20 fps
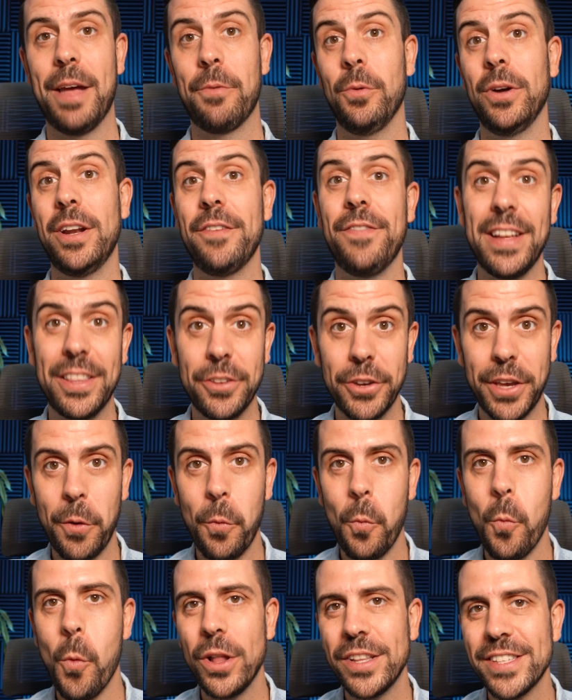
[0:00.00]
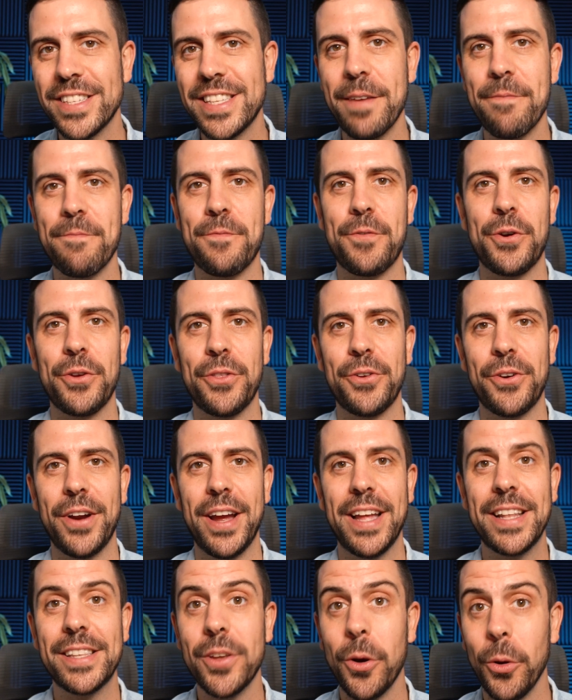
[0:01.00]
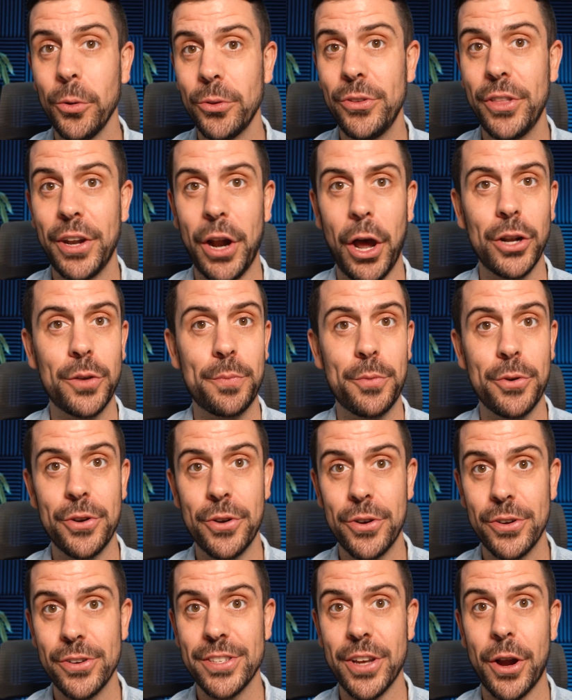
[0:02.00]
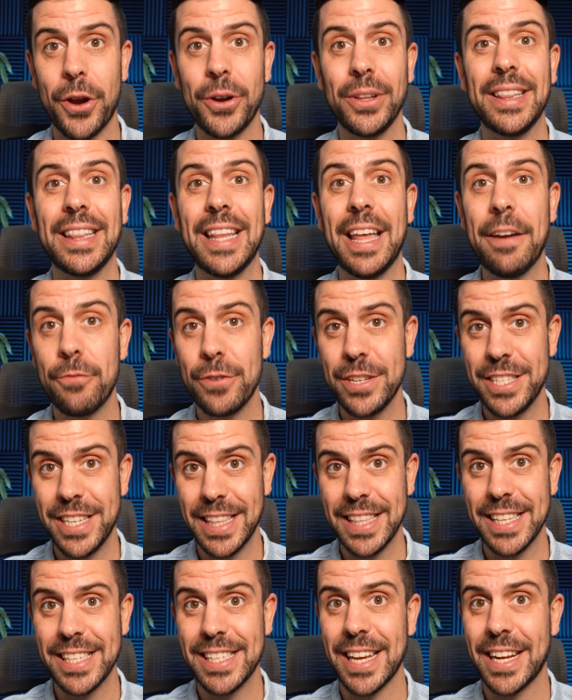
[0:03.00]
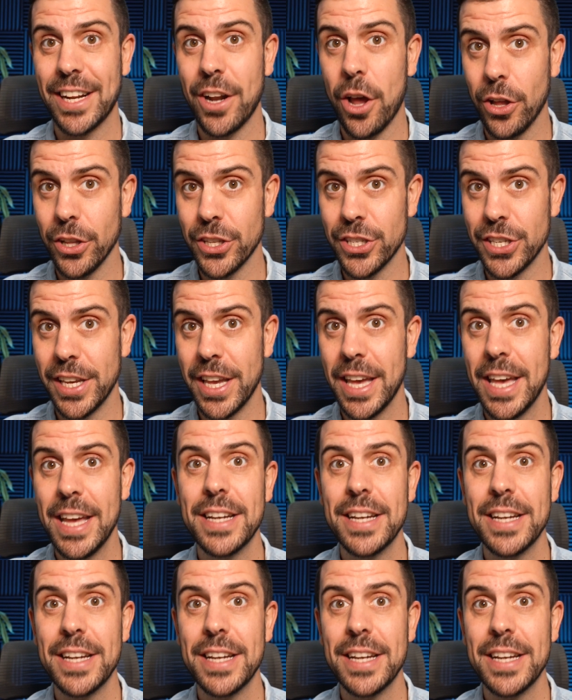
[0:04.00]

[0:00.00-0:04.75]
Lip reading: And what if I took it one step further and told you that entrepreneurs are leveraging this technology